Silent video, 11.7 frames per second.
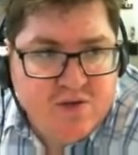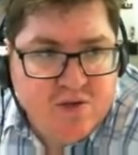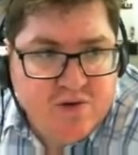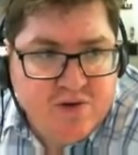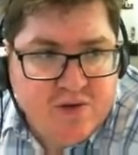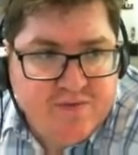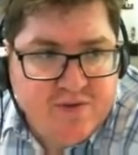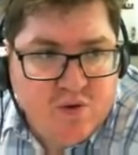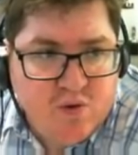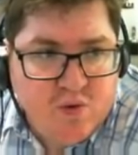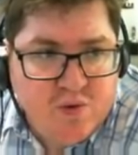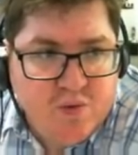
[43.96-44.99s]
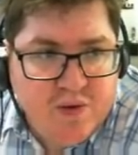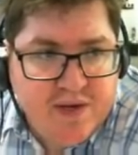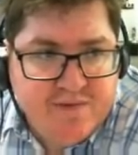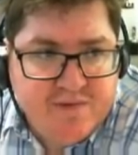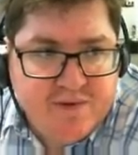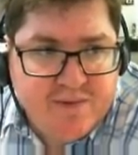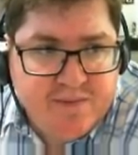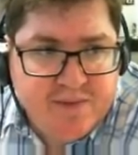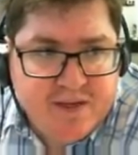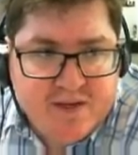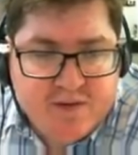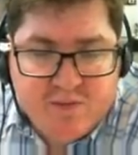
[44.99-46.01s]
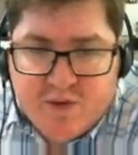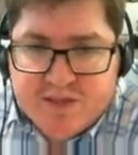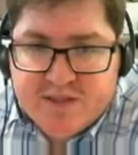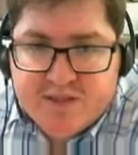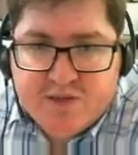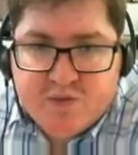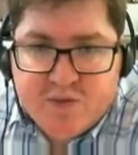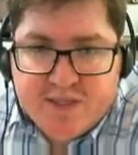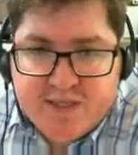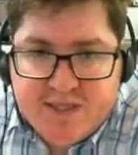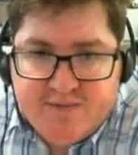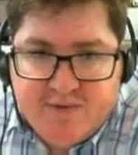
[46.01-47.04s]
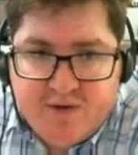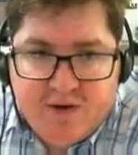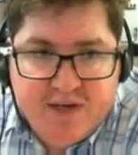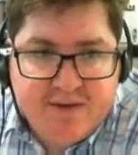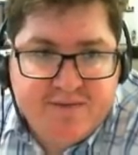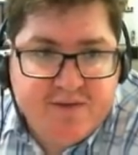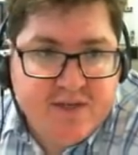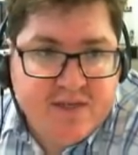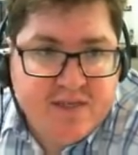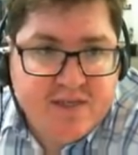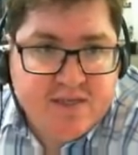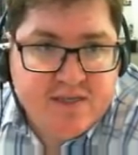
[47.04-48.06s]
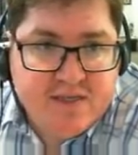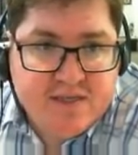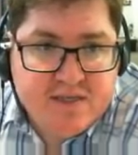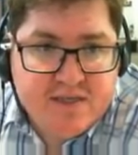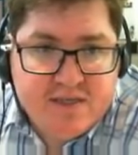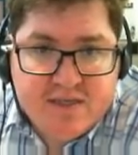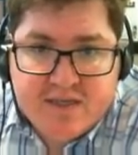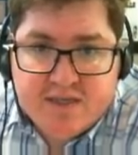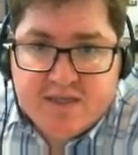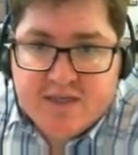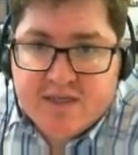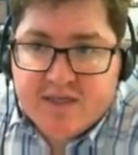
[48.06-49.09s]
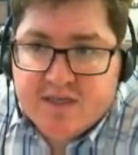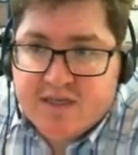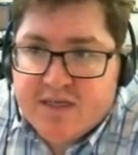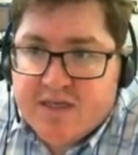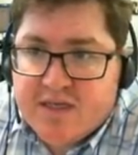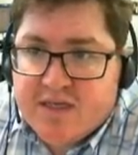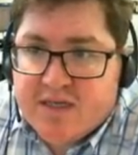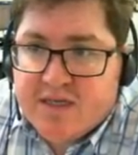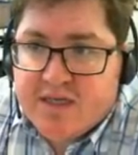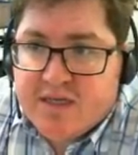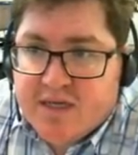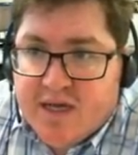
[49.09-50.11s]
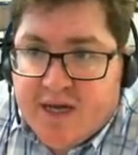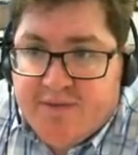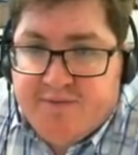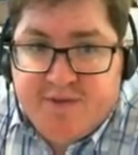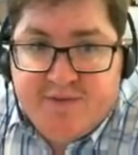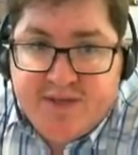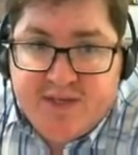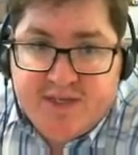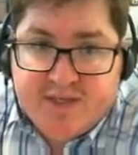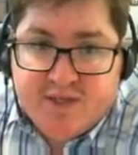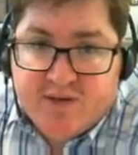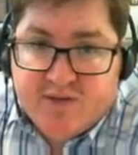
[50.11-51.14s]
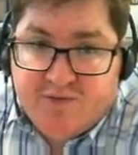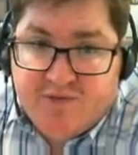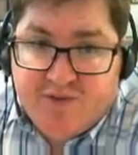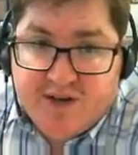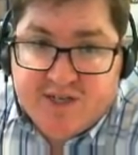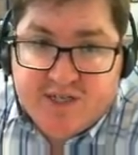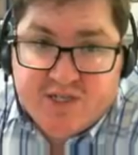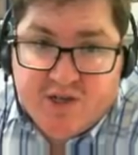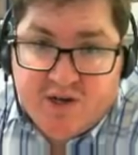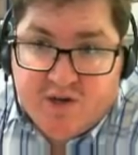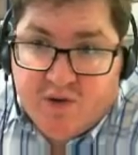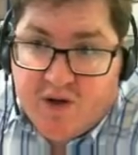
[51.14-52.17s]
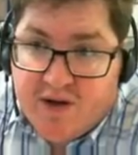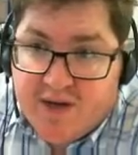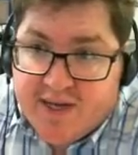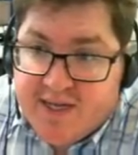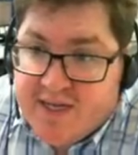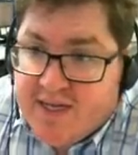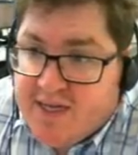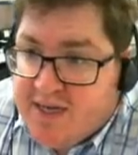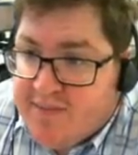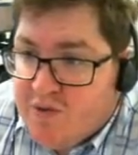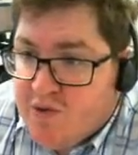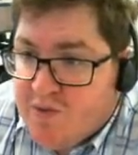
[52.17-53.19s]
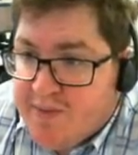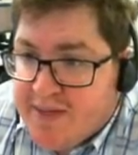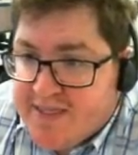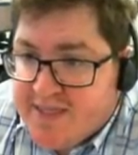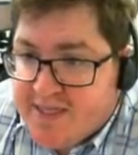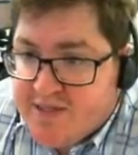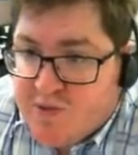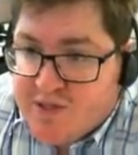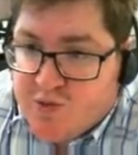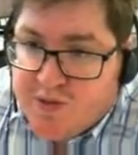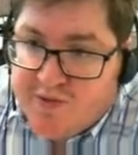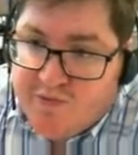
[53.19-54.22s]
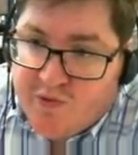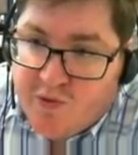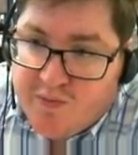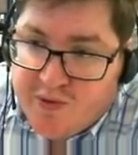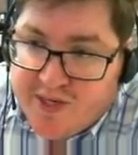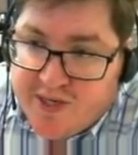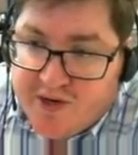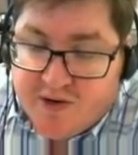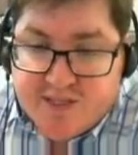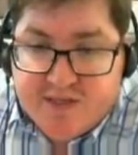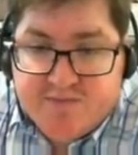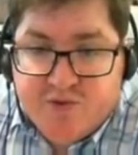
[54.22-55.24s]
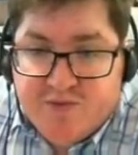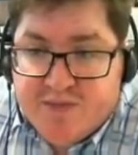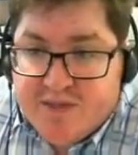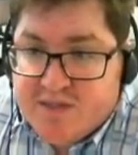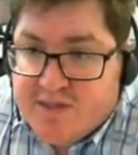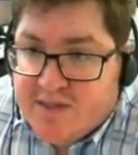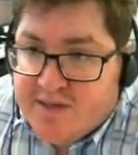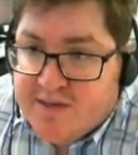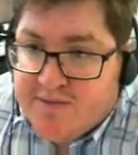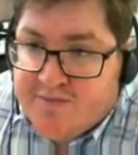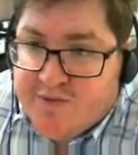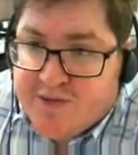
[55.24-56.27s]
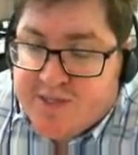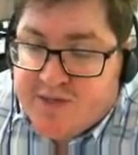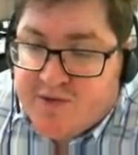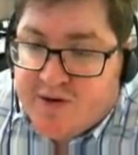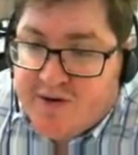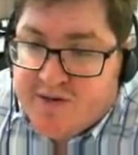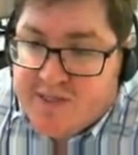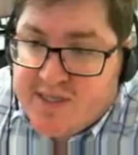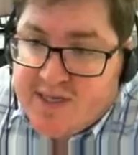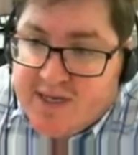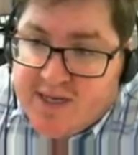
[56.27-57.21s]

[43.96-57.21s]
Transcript: Euro dollar fell all the way from 125.50, so that was a fresh cycle high, all the way back down to 124. Pretty aggressive movements for the single currency.